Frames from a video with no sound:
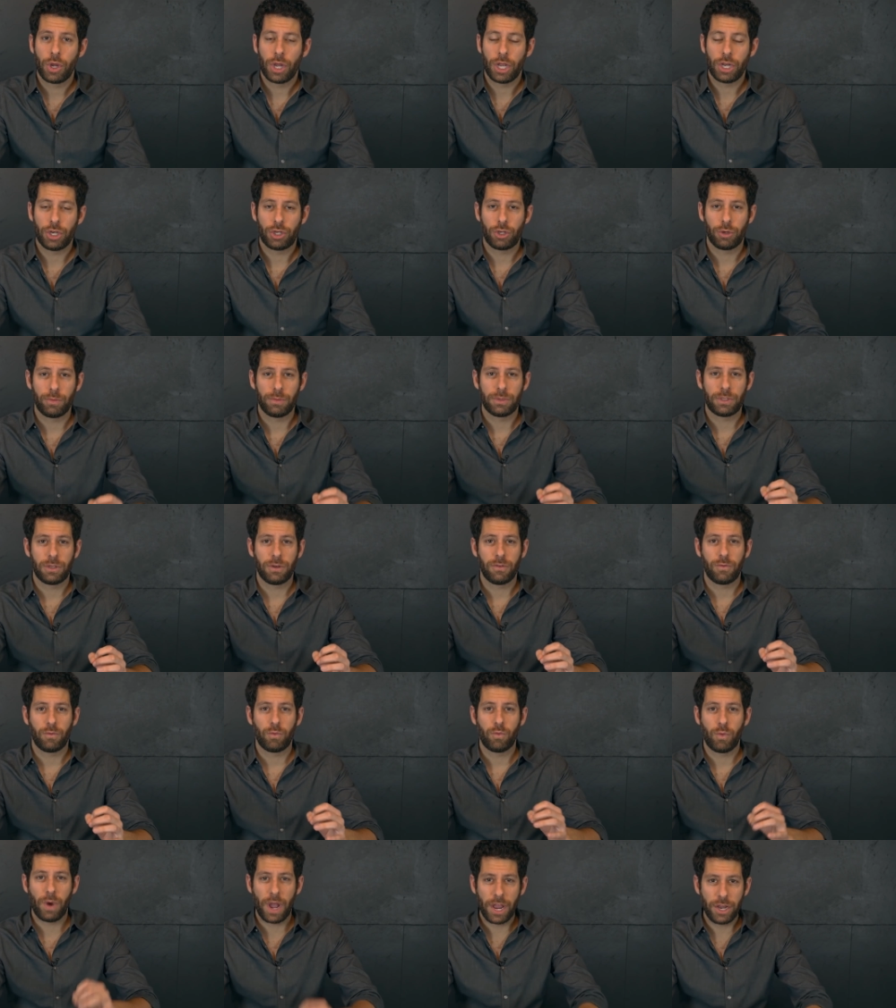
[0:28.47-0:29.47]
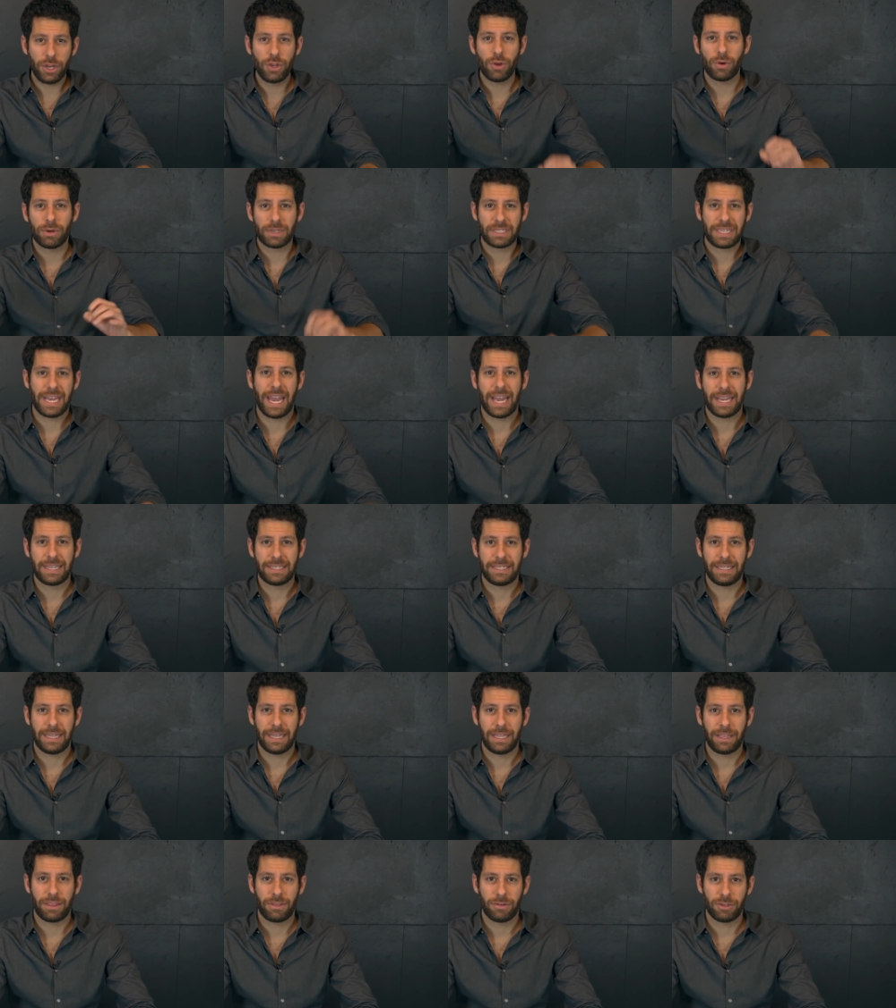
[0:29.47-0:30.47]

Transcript: in terms of when you're texting,